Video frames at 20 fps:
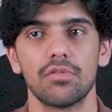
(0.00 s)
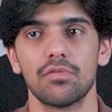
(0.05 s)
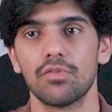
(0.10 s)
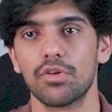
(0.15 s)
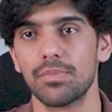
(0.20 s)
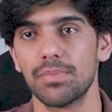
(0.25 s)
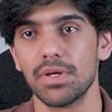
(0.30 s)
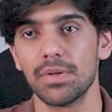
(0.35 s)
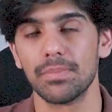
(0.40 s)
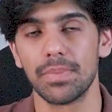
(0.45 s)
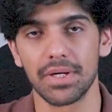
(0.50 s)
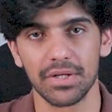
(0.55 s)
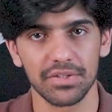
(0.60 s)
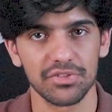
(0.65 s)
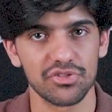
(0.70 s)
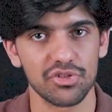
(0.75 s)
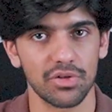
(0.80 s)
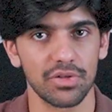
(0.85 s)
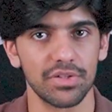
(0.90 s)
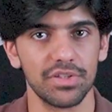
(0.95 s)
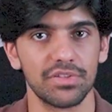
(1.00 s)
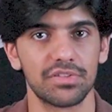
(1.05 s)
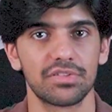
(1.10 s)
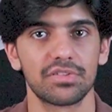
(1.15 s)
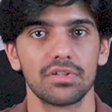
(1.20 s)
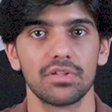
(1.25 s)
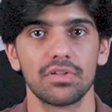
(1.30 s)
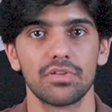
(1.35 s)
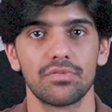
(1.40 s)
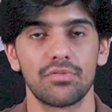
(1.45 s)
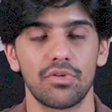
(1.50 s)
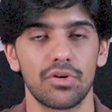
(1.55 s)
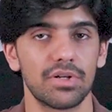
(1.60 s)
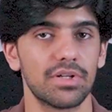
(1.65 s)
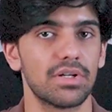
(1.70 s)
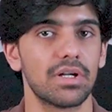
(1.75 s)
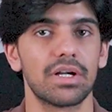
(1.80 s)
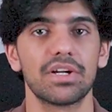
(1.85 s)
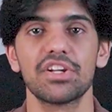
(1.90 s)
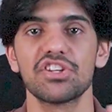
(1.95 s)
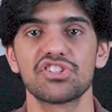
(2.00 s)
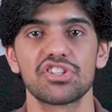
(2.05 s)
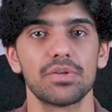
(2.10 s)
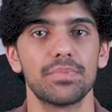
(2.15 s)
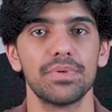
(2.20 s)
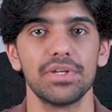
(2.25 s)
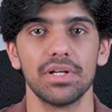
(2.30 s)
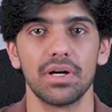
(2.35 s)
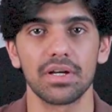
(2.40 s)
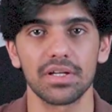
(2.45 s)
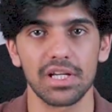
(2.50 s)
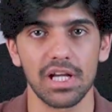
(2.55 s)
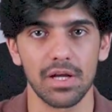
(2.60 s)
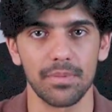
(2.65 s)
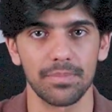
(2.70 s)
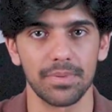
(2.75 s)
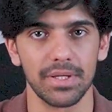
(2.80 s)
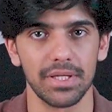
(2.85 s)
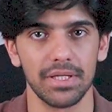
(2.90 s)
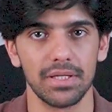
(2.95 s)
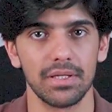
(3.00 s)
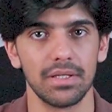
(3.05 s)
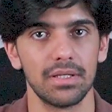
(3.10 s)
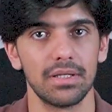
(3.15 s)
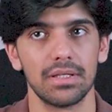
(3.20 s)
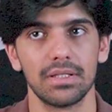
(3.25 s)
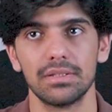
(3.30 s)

would be a better choice for a digital PR campaign